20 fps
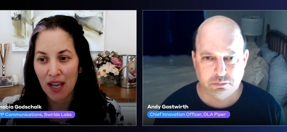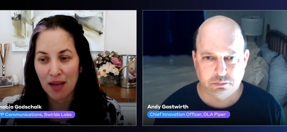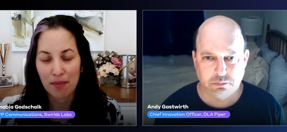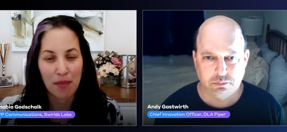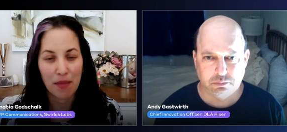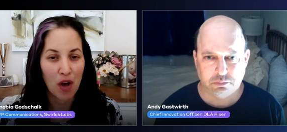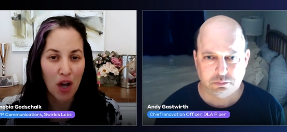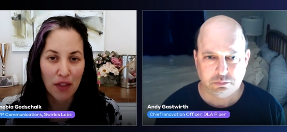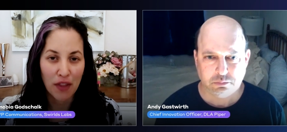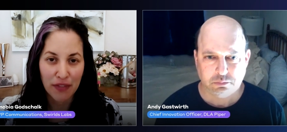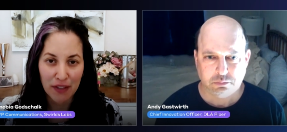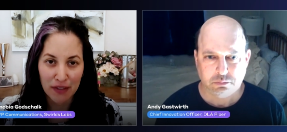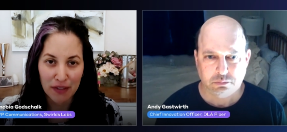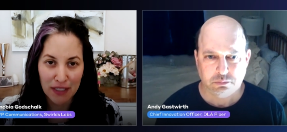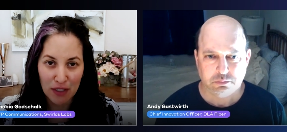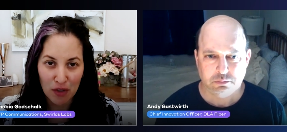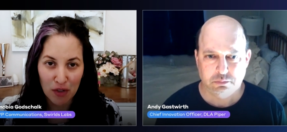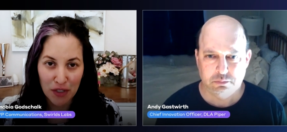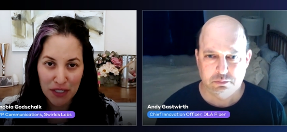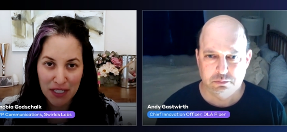Speaker 1: um, on the
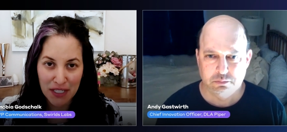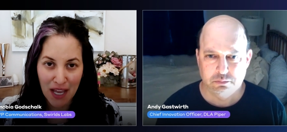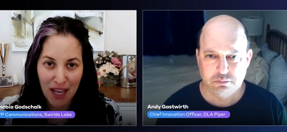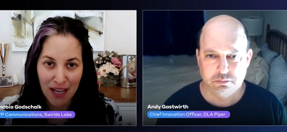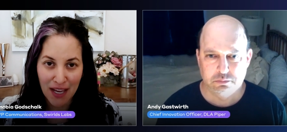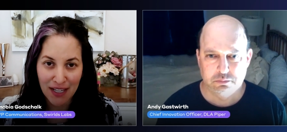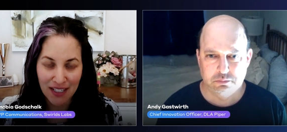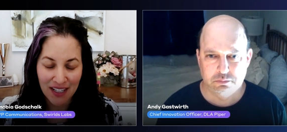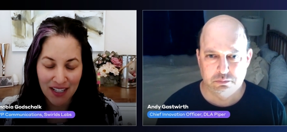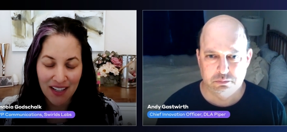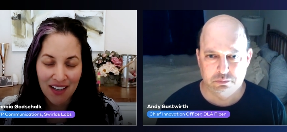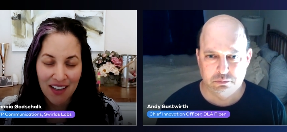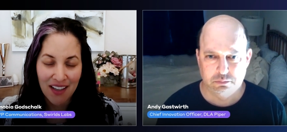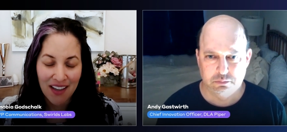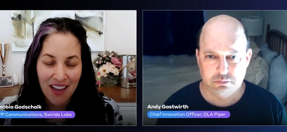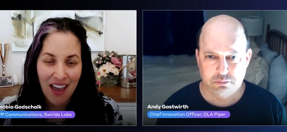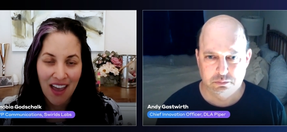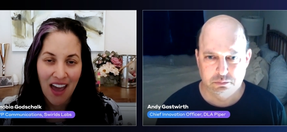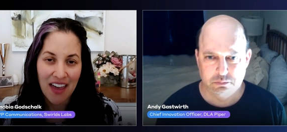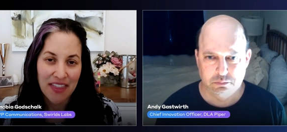legal side.
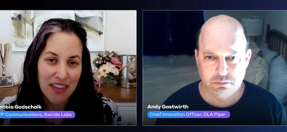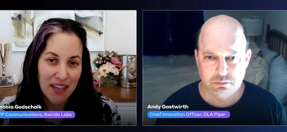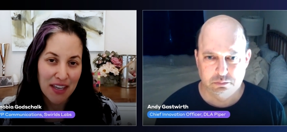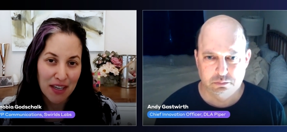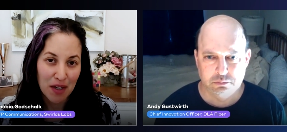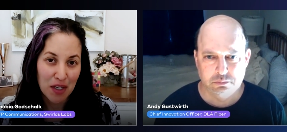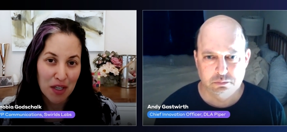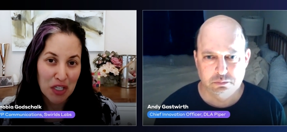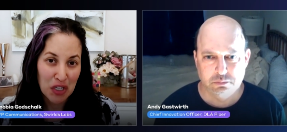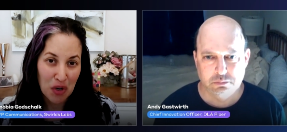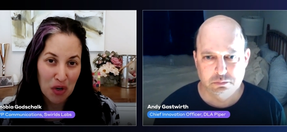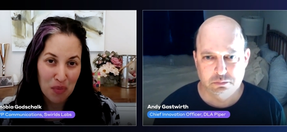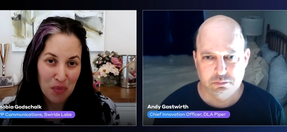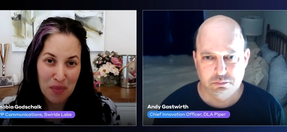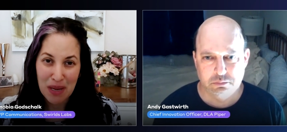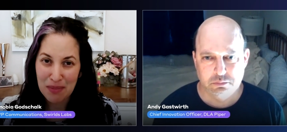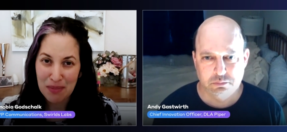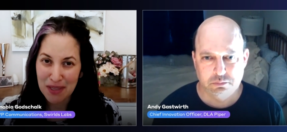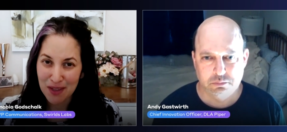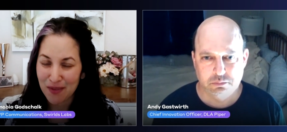I think, you know,
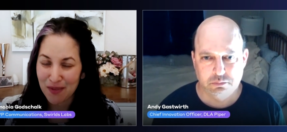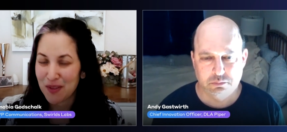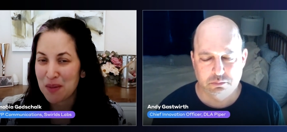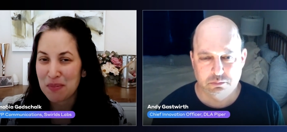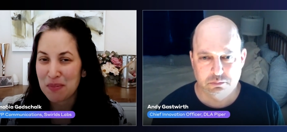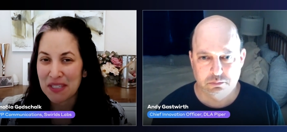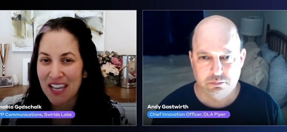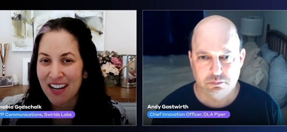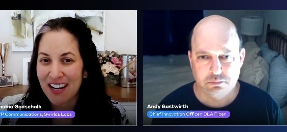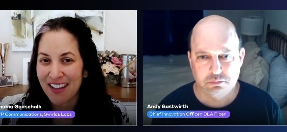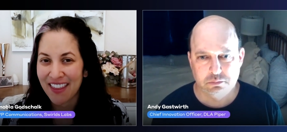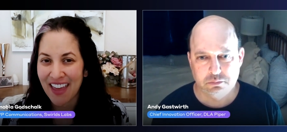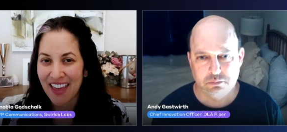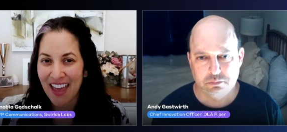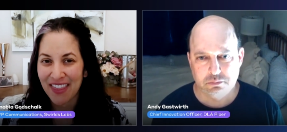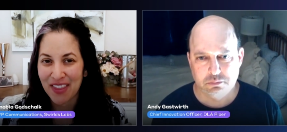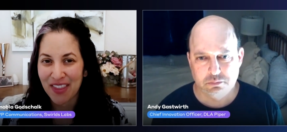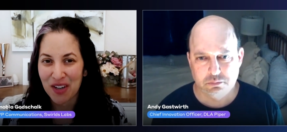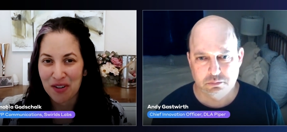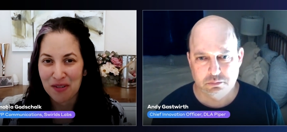maybe the flip side of
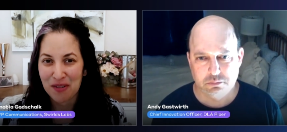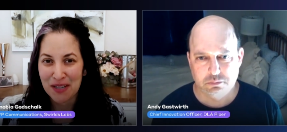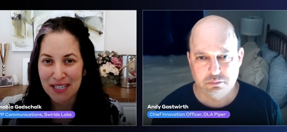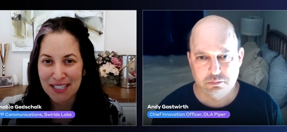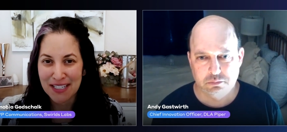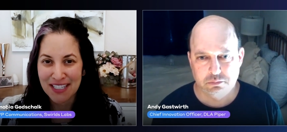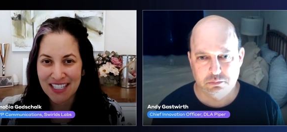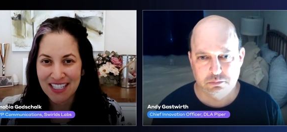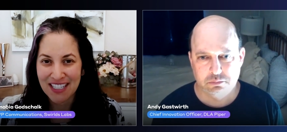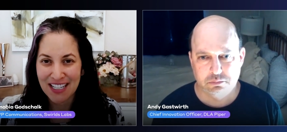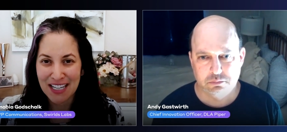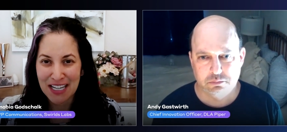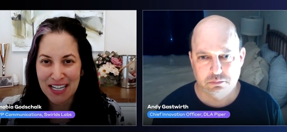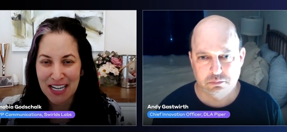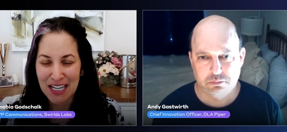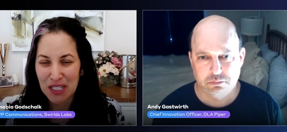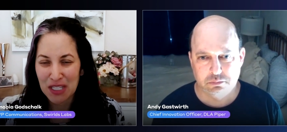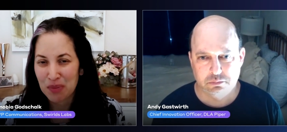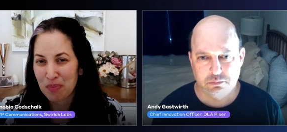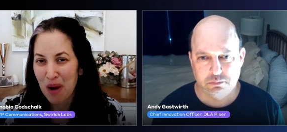that, though, is
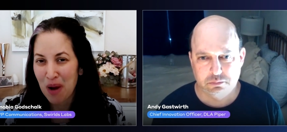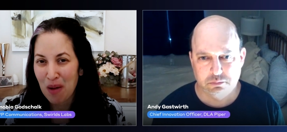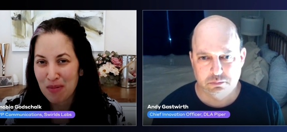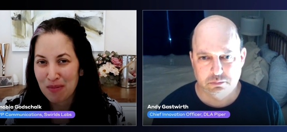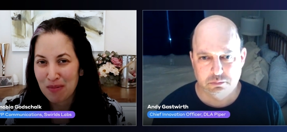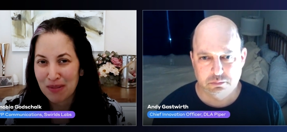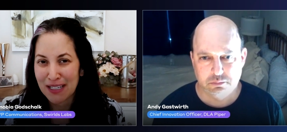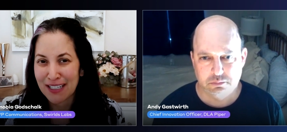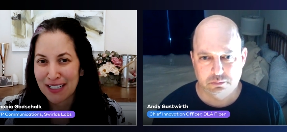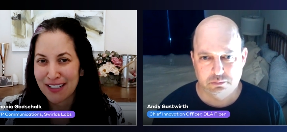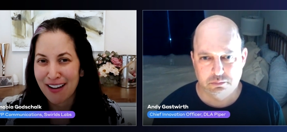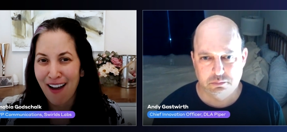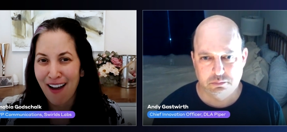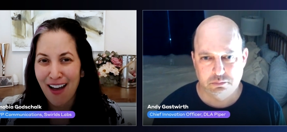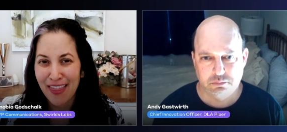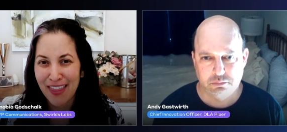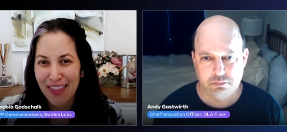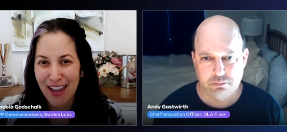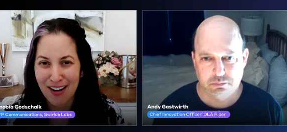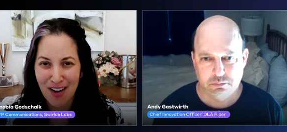it's probably
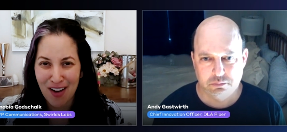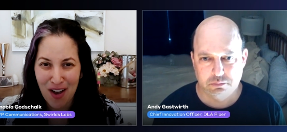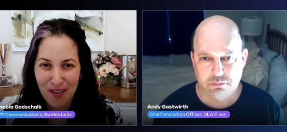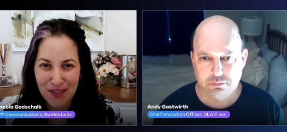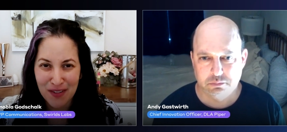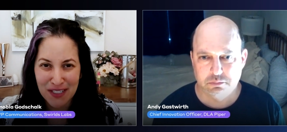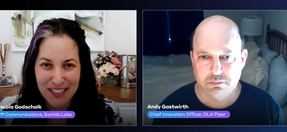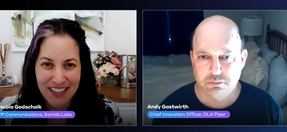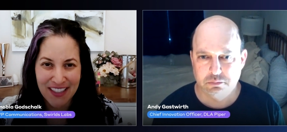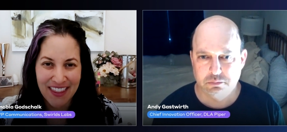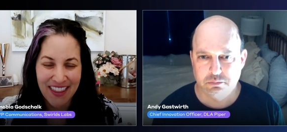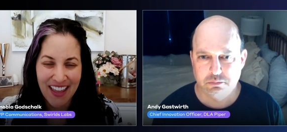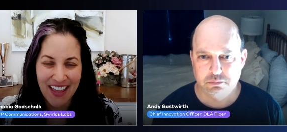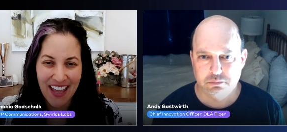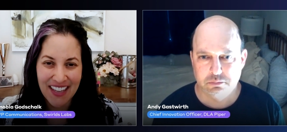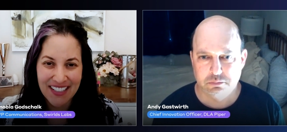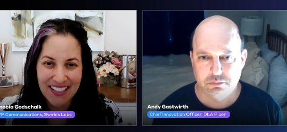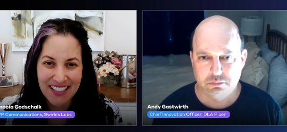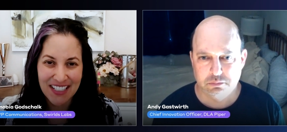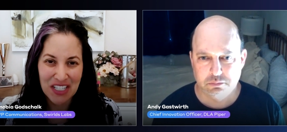not that often
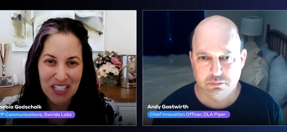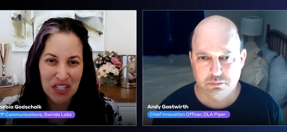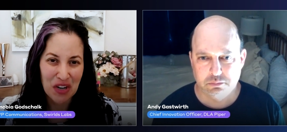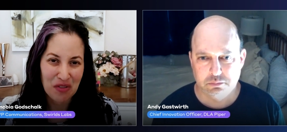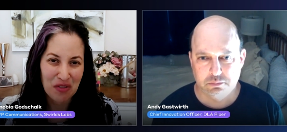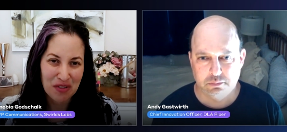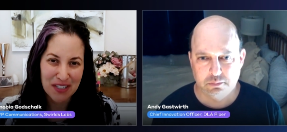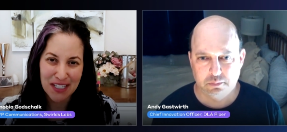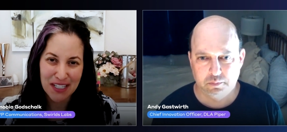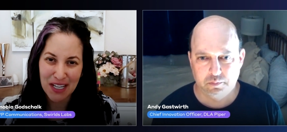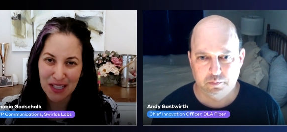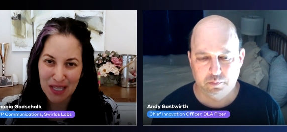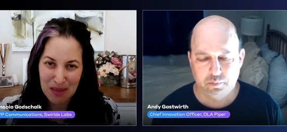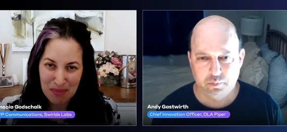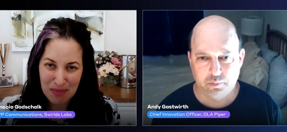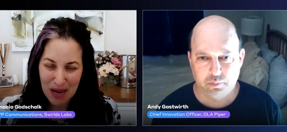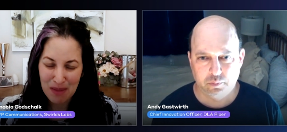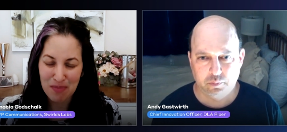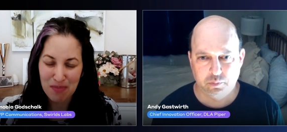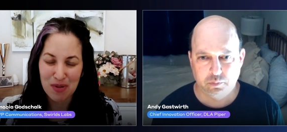that, you know, D L A
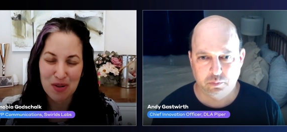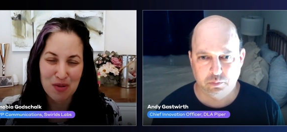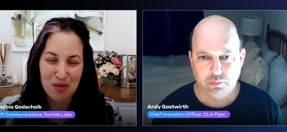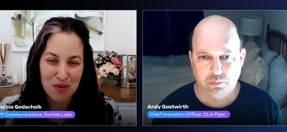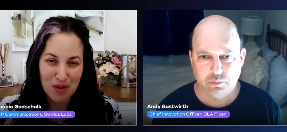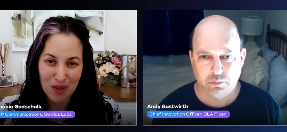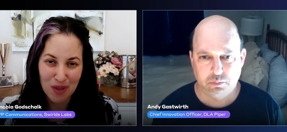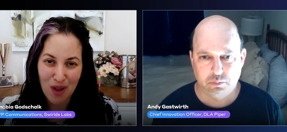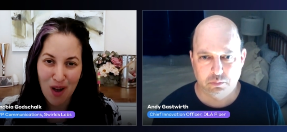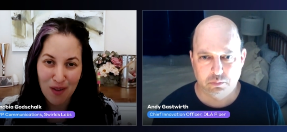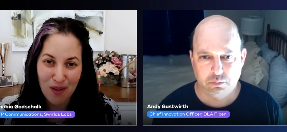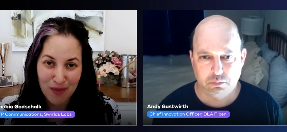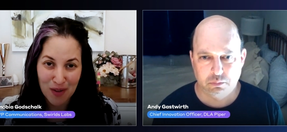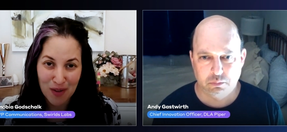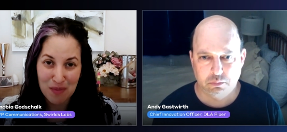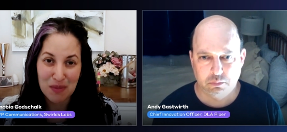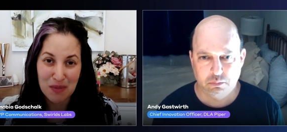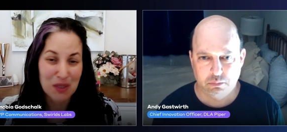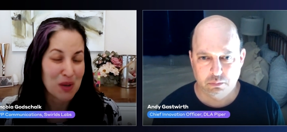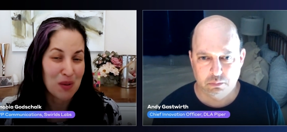Piper or law
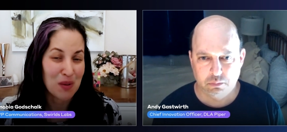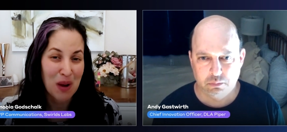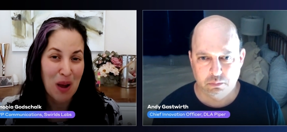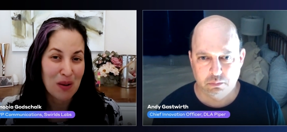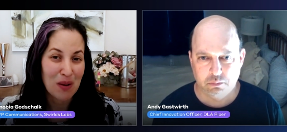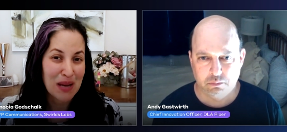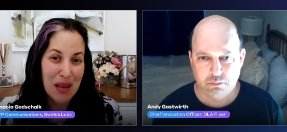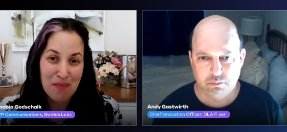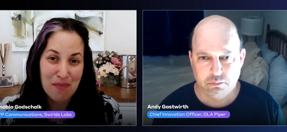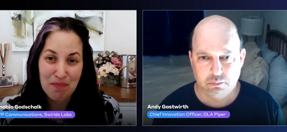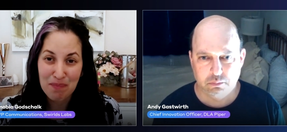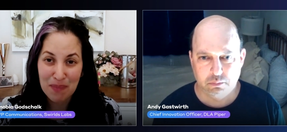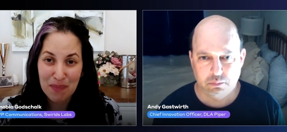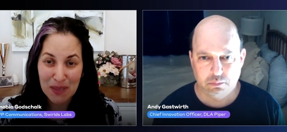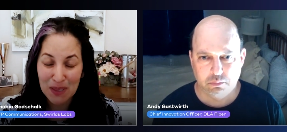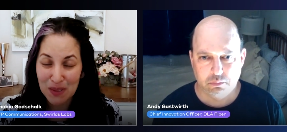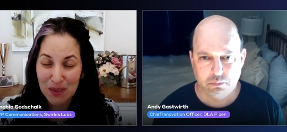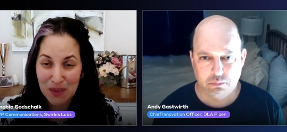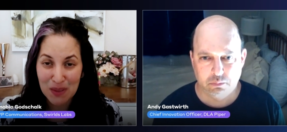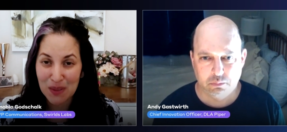firms go out and
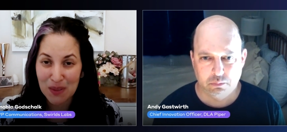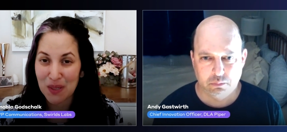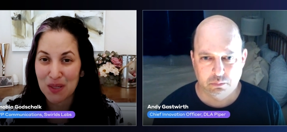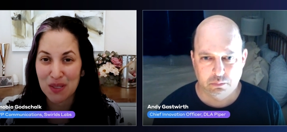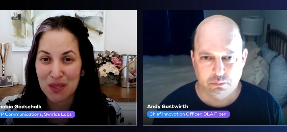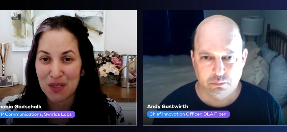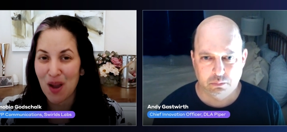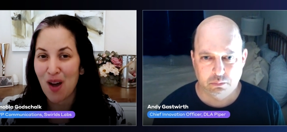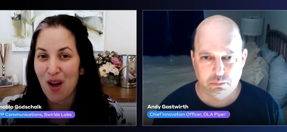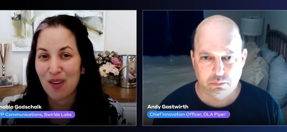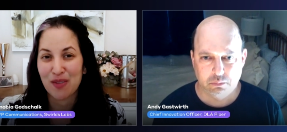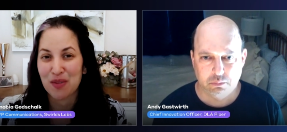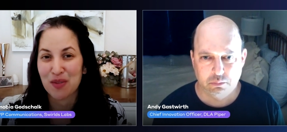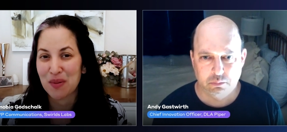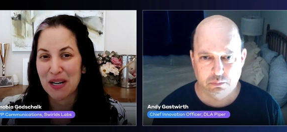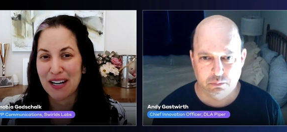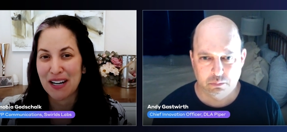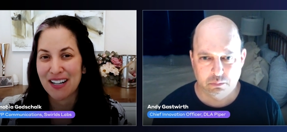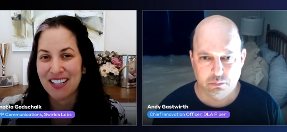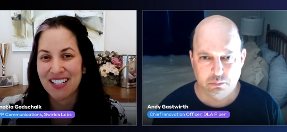build
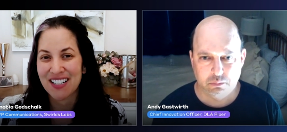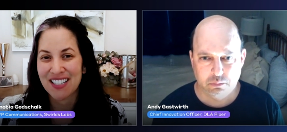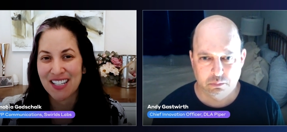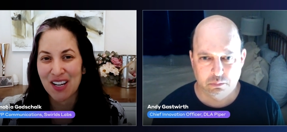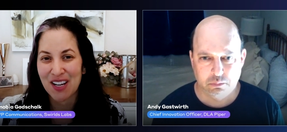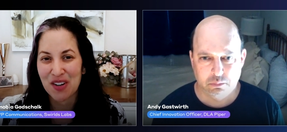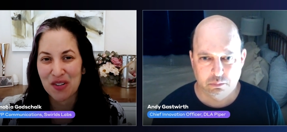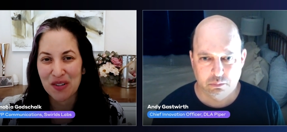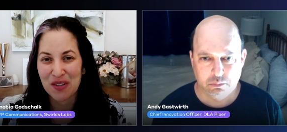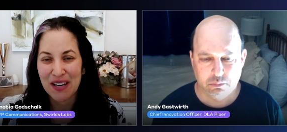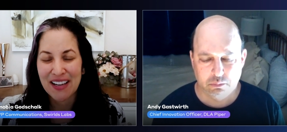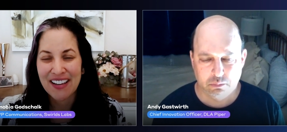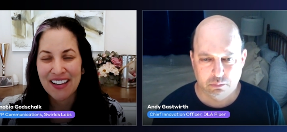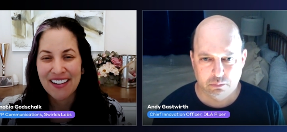software. So